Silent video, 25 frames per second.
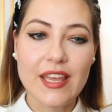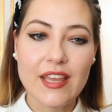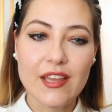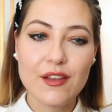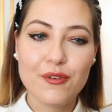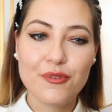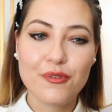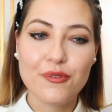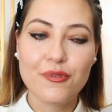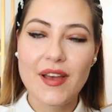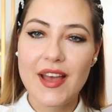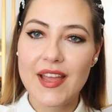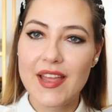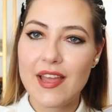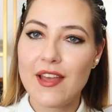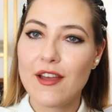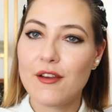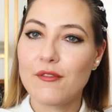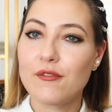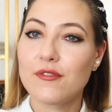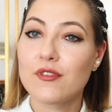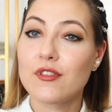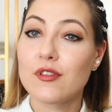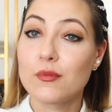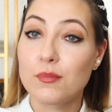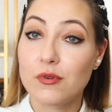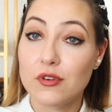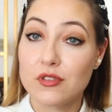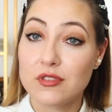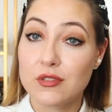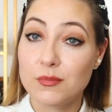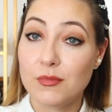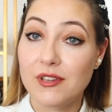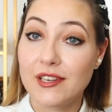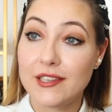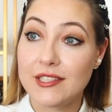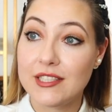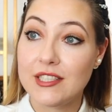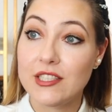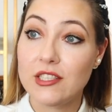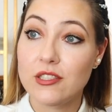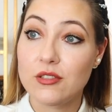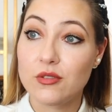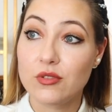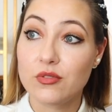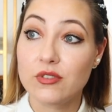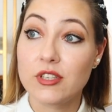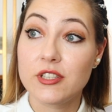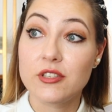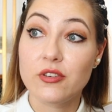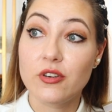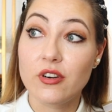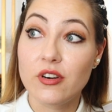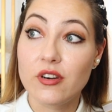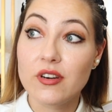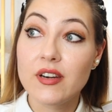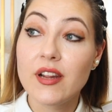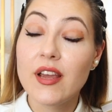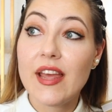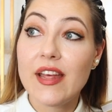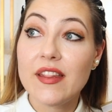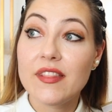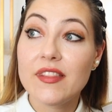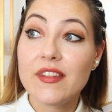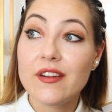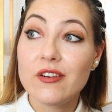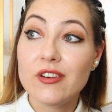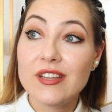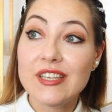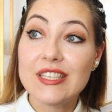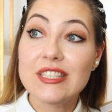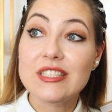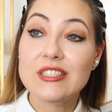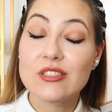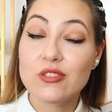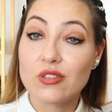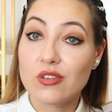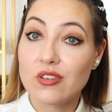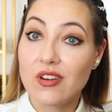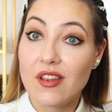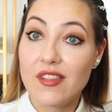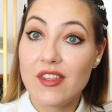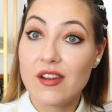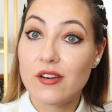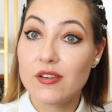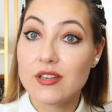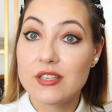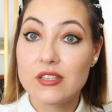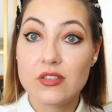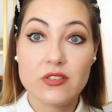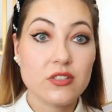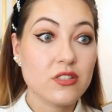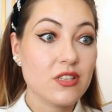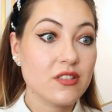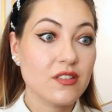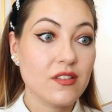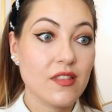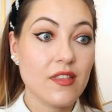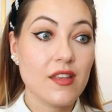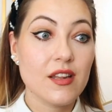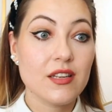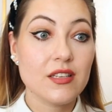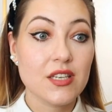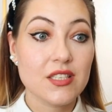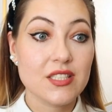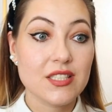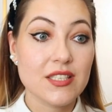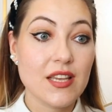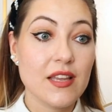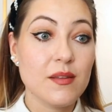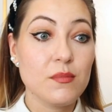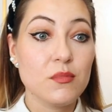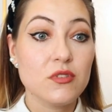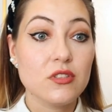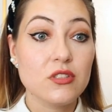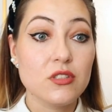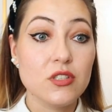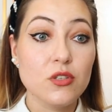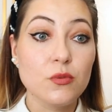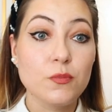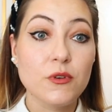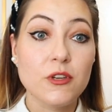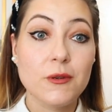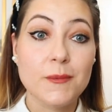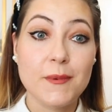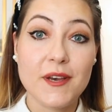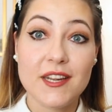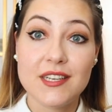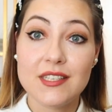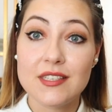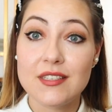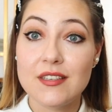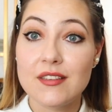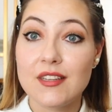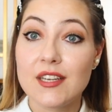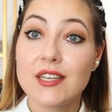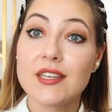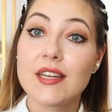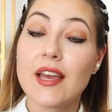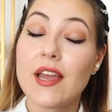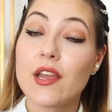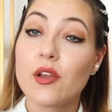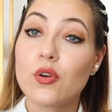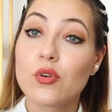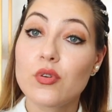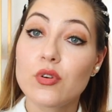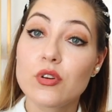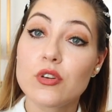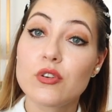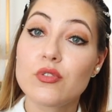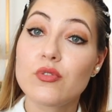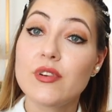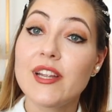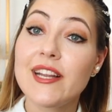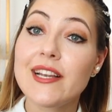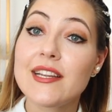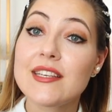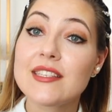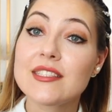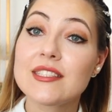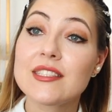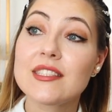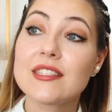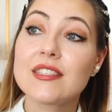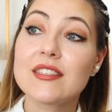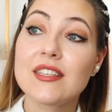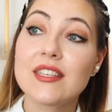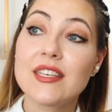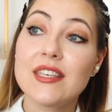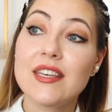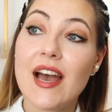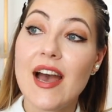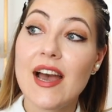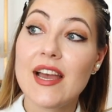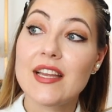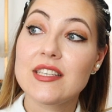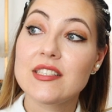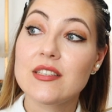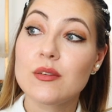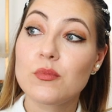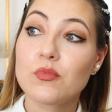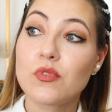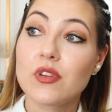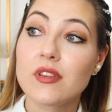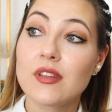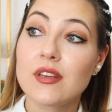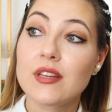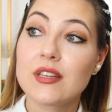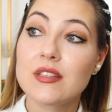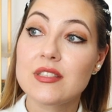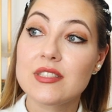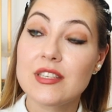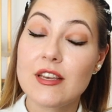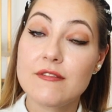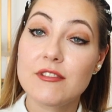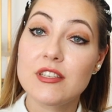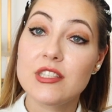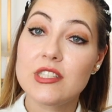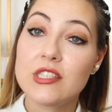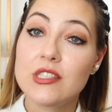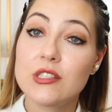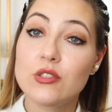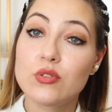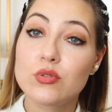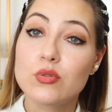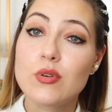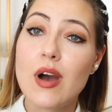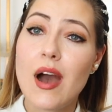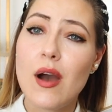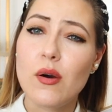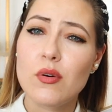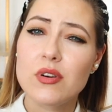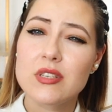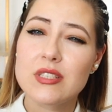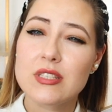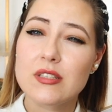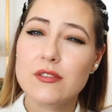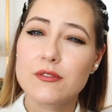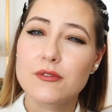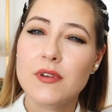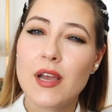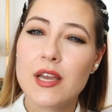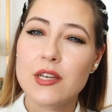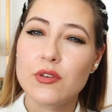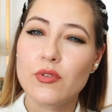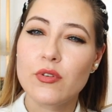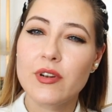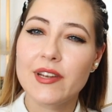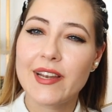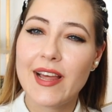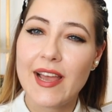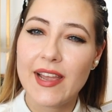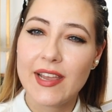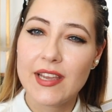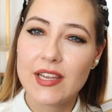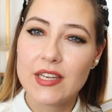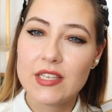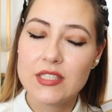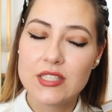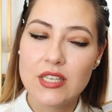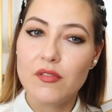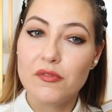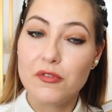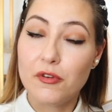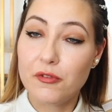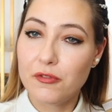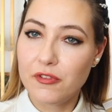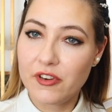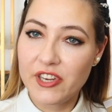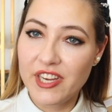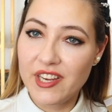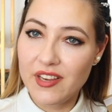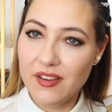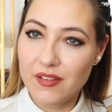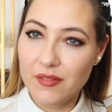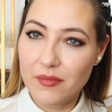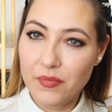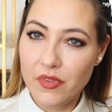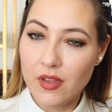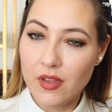if I have the possibility to return, and there is none. There is just that same stupid button that I could relist the item within 72 hours if I don't like it for free.